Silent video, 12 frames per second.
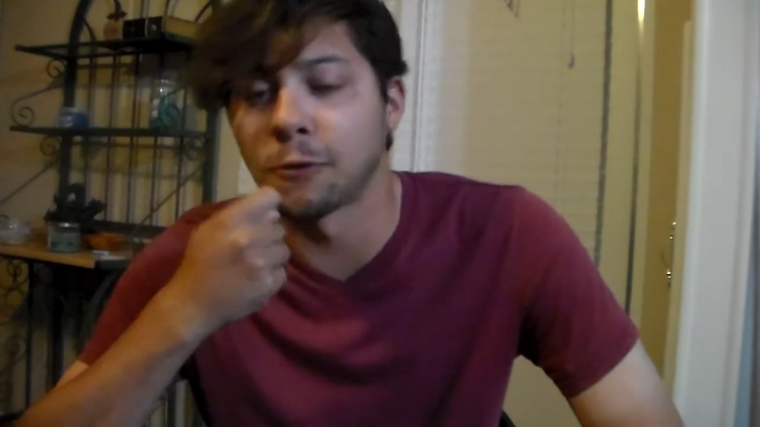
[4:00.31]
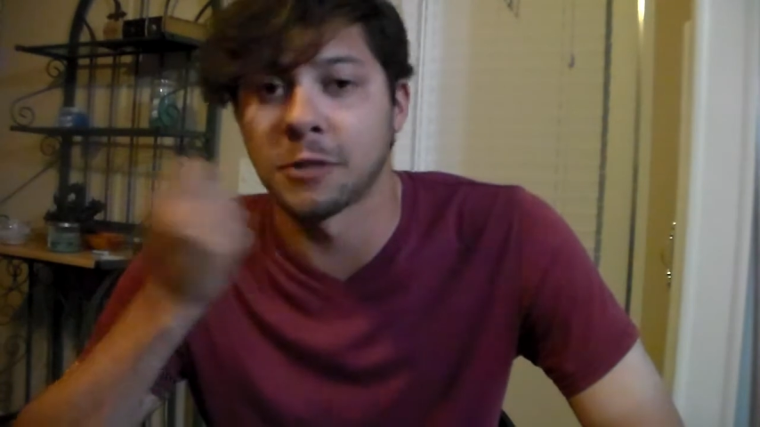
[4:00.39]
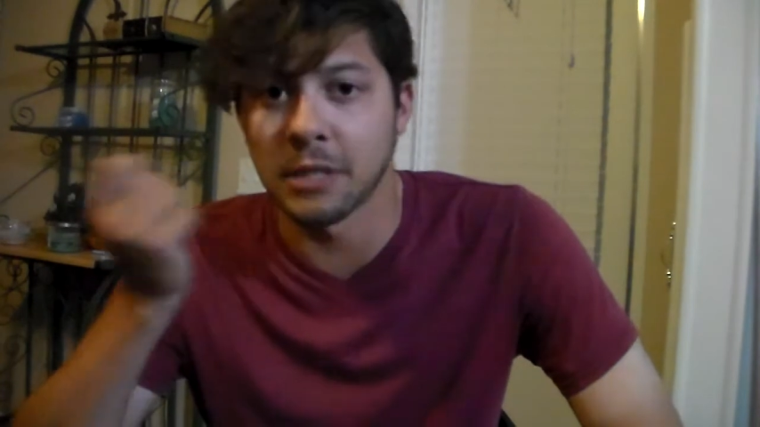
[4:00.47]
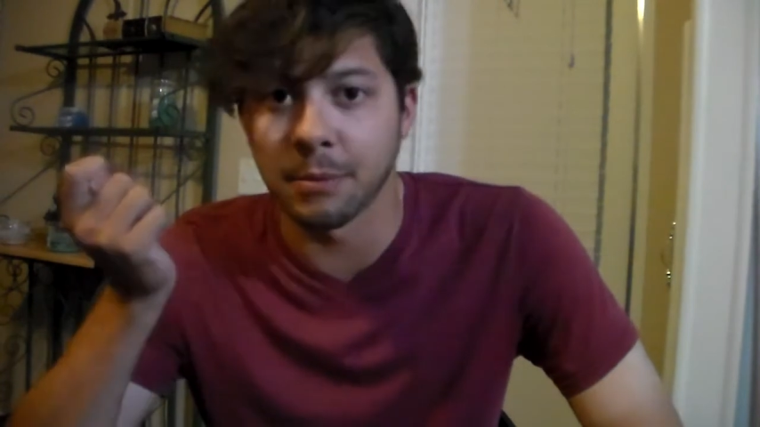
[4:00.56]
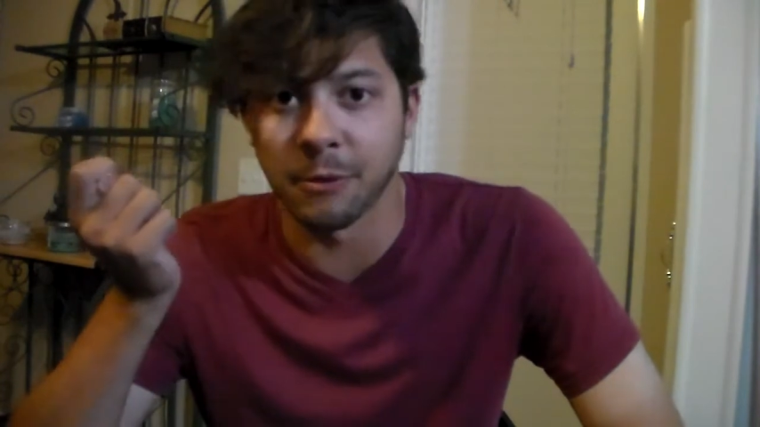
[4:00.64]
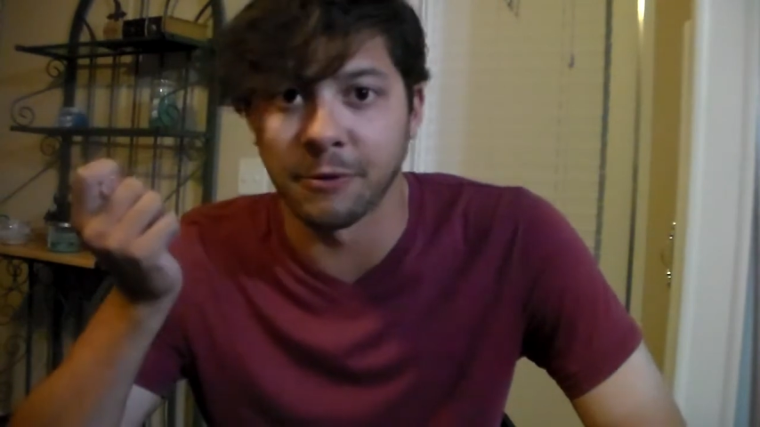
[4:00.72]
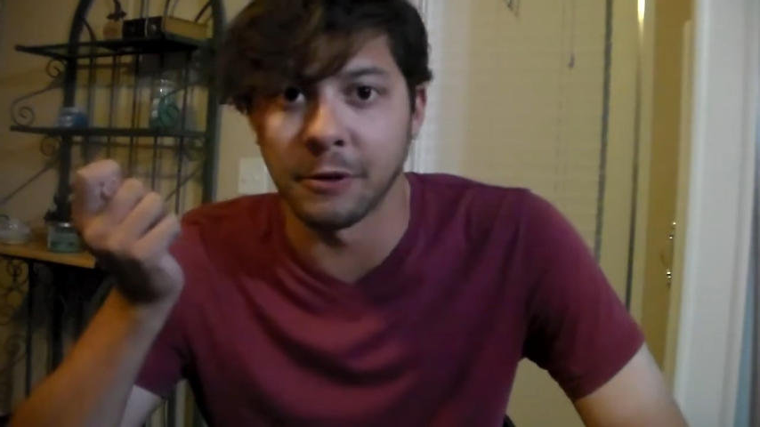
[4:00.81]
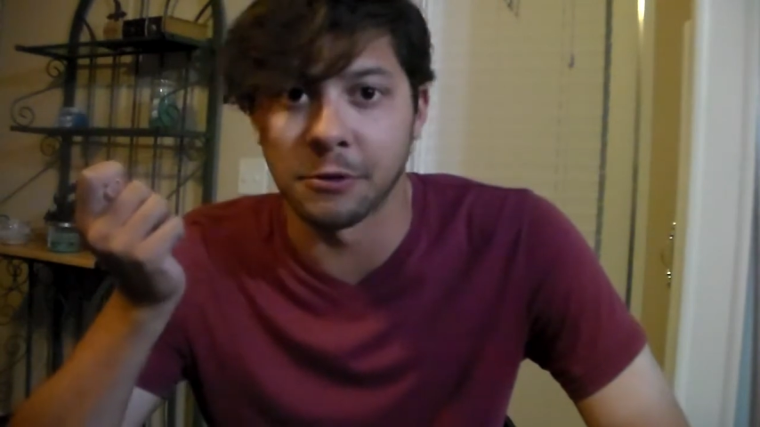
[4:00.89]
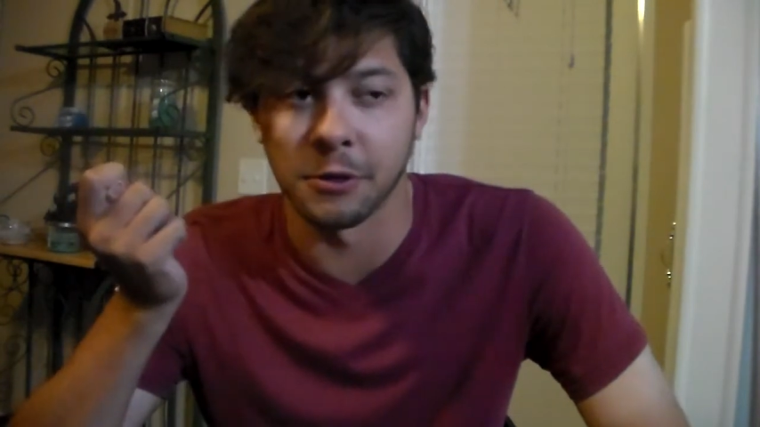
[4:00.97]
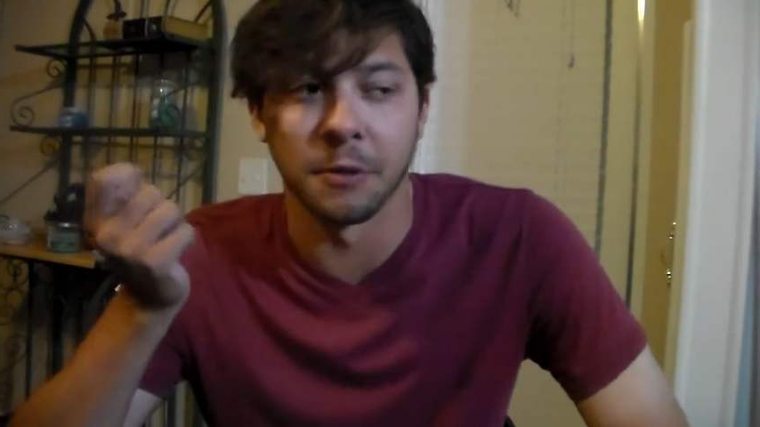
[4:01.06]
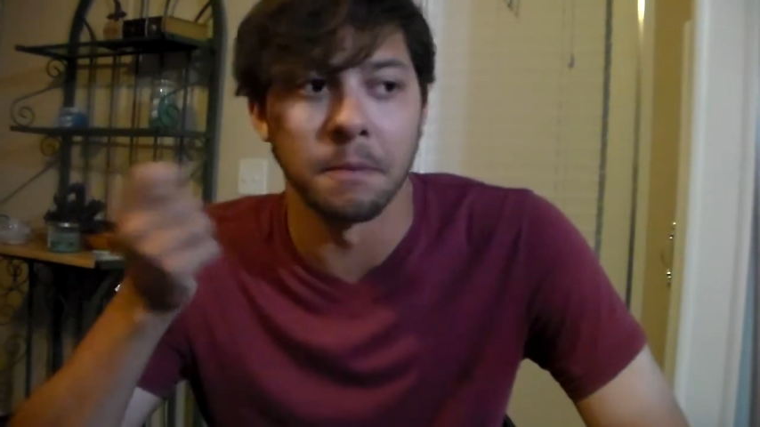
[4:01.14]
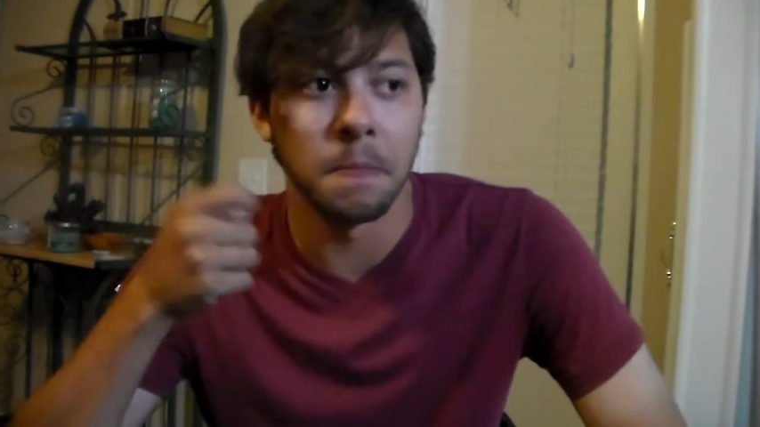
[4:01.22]
foreseeable
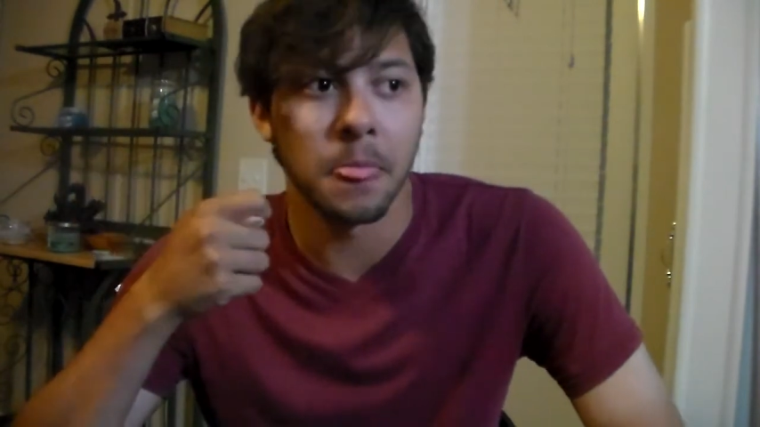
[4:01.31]
future.